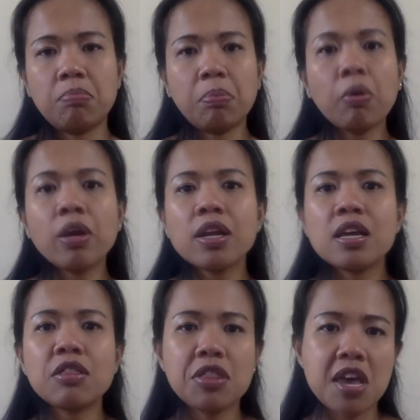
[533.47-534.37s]

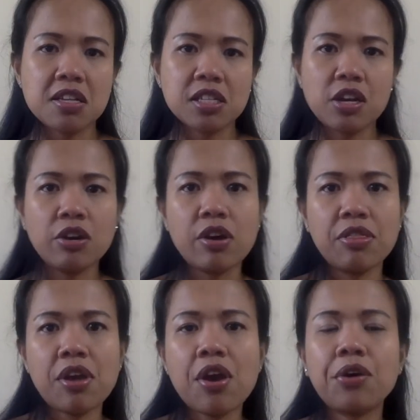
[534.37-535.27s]
pointing things here
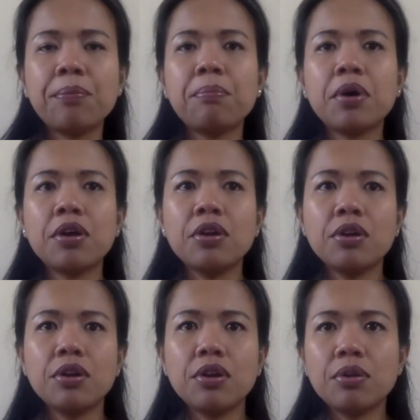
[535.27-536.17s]
and there, but
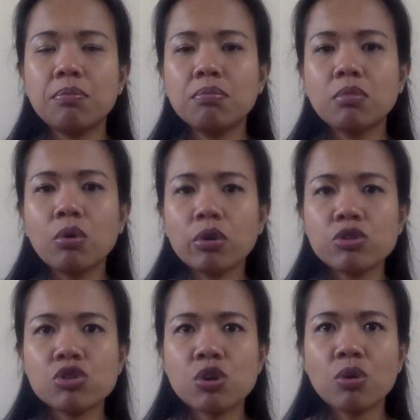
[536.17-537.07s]
more
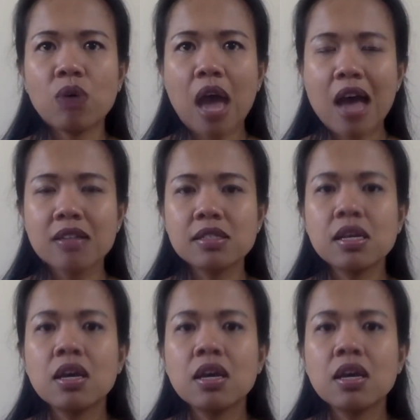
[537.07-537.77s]
so as